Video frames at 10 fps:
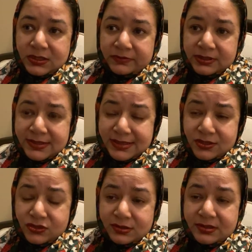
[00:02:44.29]
over the
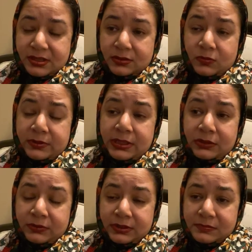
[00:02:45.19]
decisions, and over the
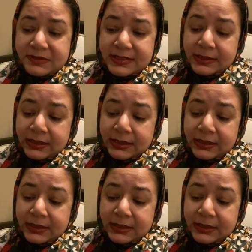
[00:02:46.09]
outcomes.